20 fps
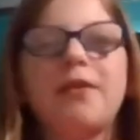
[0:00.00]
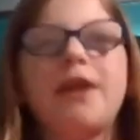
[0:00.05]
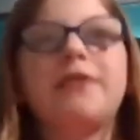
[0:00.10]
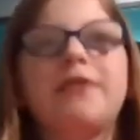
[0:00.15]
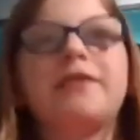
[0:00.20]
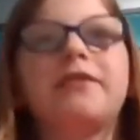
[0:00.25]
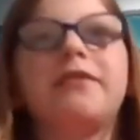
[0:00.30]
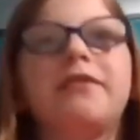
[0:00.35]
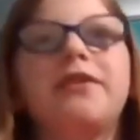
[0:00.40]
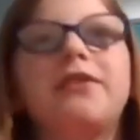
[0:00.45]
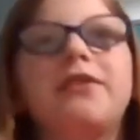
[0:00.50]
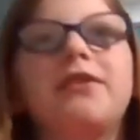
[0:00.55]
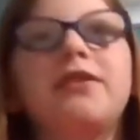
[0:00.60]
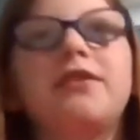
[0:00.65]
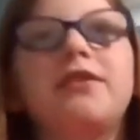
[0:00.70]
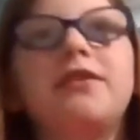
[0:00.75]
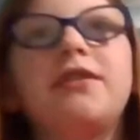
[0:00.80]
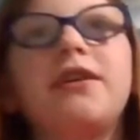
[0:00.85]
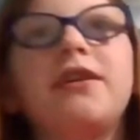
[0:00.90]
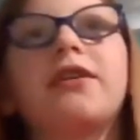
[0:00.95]
basically
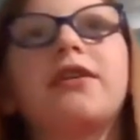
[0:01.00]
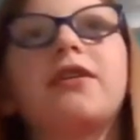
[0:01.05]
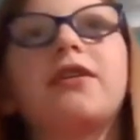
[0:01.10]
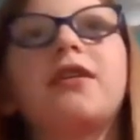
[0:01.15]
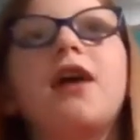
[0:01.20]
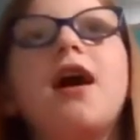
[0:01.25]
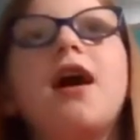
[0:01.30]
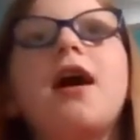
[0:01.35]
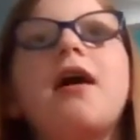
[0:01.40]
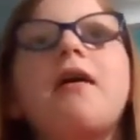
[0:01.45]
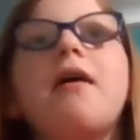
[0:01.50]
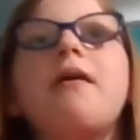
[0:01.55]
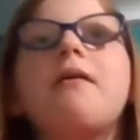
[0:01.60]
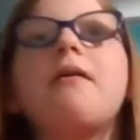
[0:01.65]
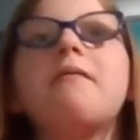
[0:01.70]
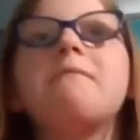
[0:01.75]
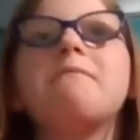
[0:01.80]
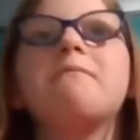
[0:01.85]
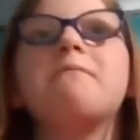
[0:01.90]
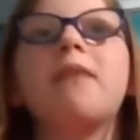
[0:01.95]
this year
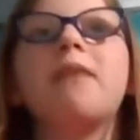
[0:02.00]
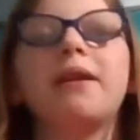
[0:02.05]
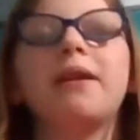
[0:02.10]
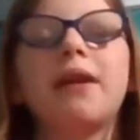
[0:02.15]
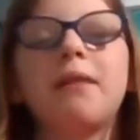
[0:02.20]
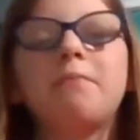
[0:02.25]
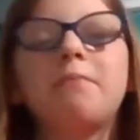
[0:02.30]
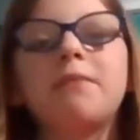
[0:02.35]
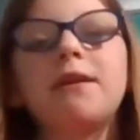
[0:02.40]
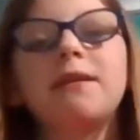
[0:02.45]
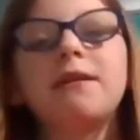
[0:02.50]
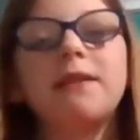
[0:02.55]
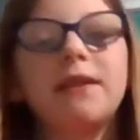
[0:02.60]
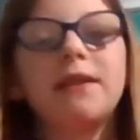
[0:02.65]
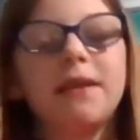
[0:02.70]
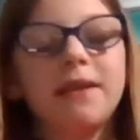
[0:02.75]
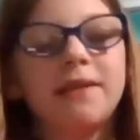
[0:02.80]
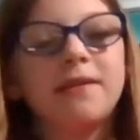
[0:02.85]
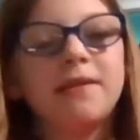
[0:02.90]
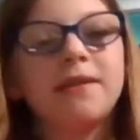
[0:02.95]
it might not be
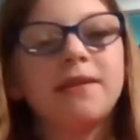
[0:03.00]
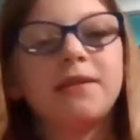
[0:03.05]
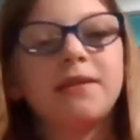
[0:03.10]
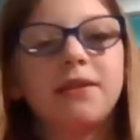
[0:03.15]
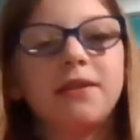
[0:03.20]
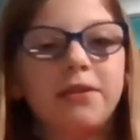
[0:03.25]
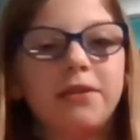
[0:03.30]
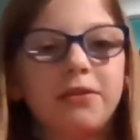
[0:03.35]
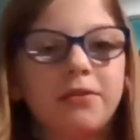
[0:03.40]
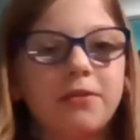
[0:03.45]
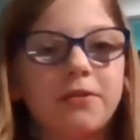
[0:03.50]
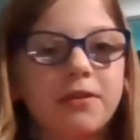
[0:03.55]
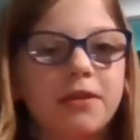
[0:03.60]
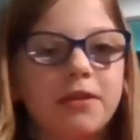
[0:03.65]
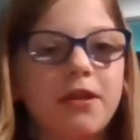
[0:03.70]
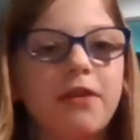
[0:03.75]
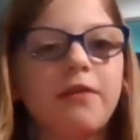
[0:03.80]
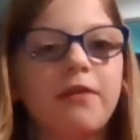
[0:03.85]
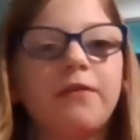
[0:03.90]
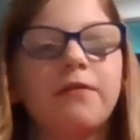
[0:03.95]
the easiest to do
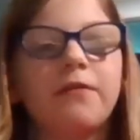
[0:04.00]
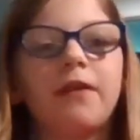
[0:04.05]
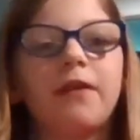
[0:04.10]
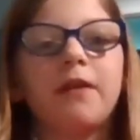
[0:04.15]
stuff.